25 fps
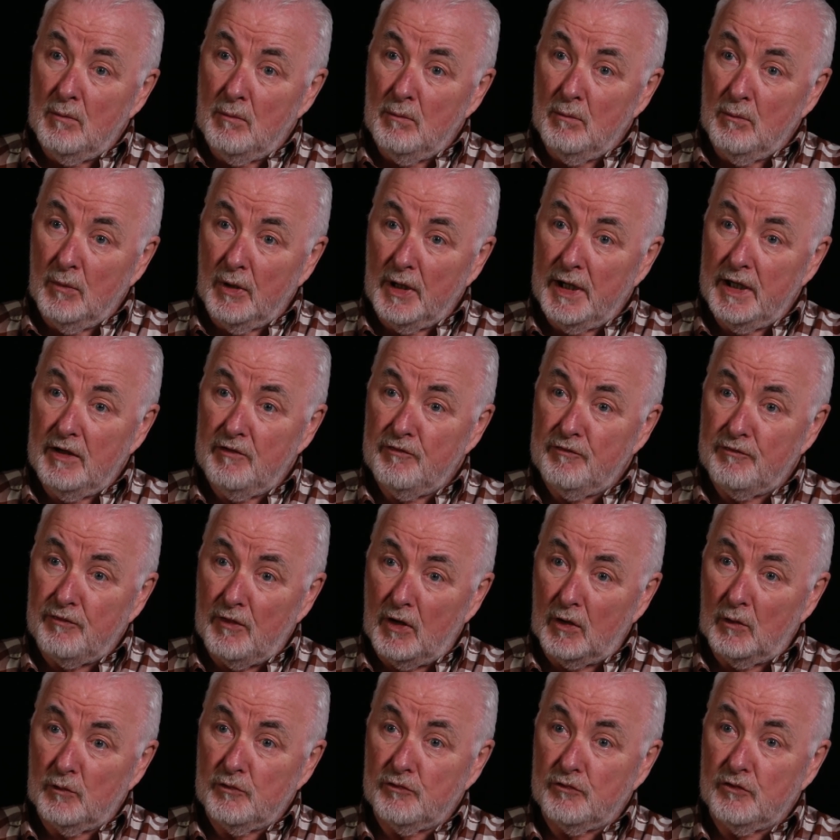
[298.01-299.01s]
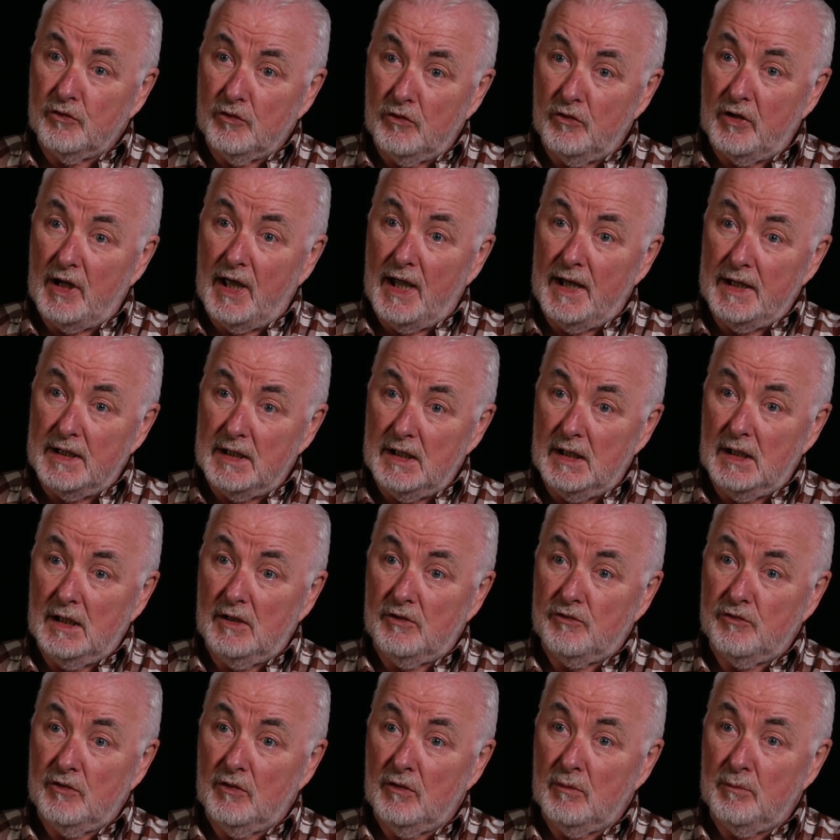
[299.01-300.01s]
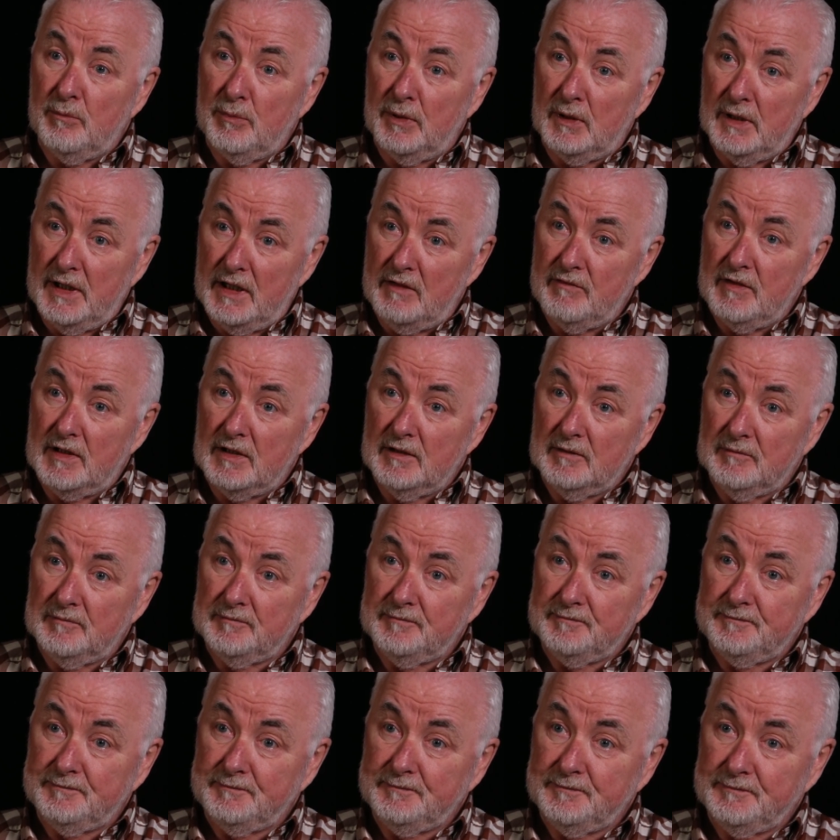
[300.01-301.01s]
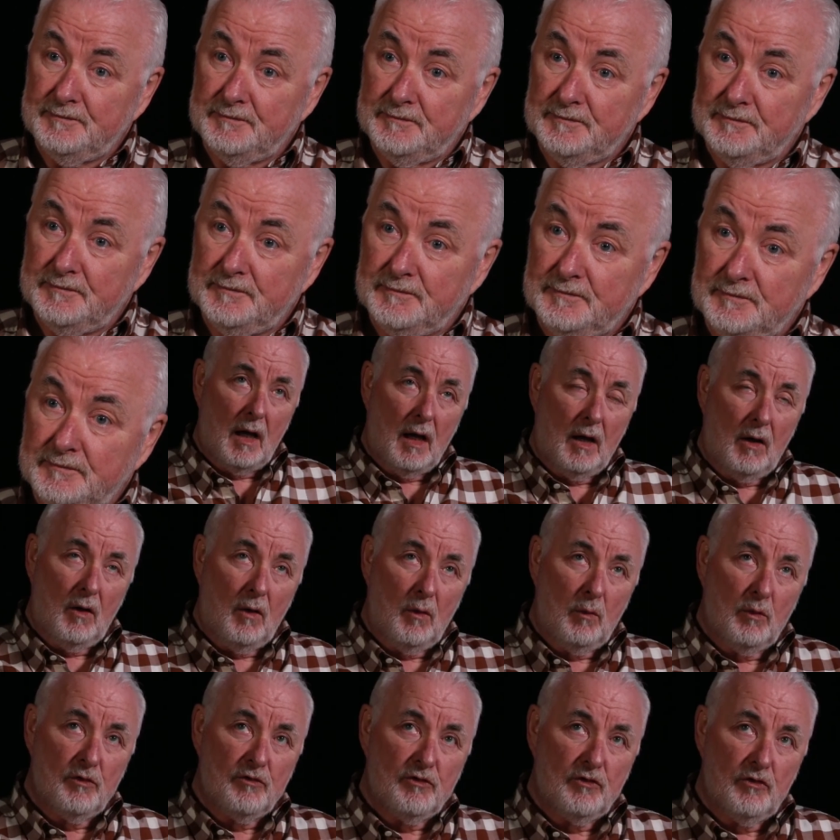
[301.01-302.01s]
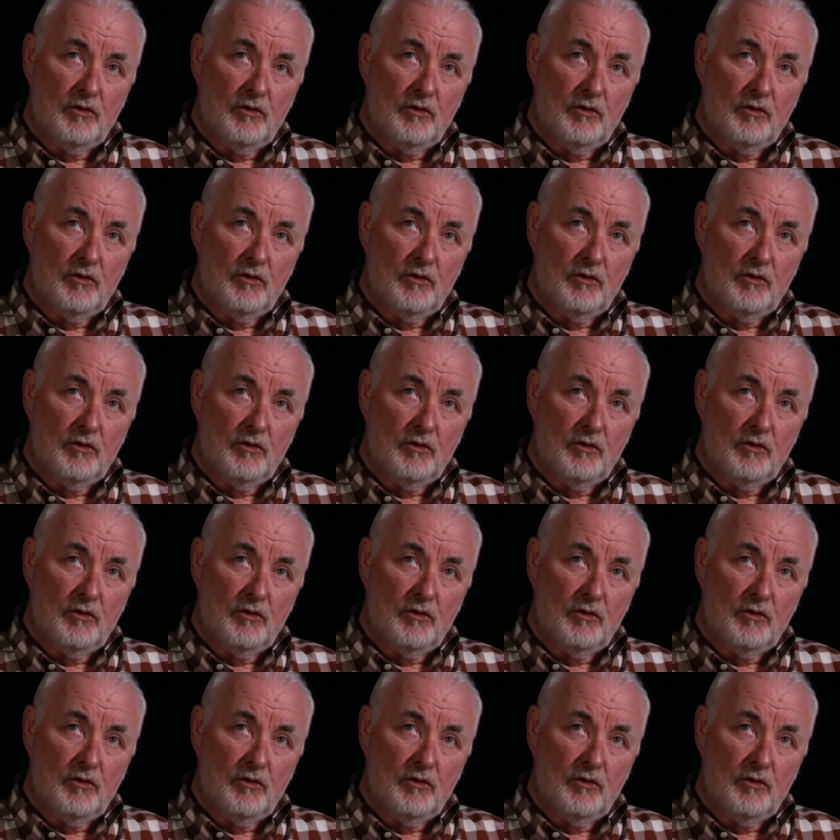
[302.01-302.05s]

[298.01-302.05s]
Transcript: Money follows good ideas, believe it. I always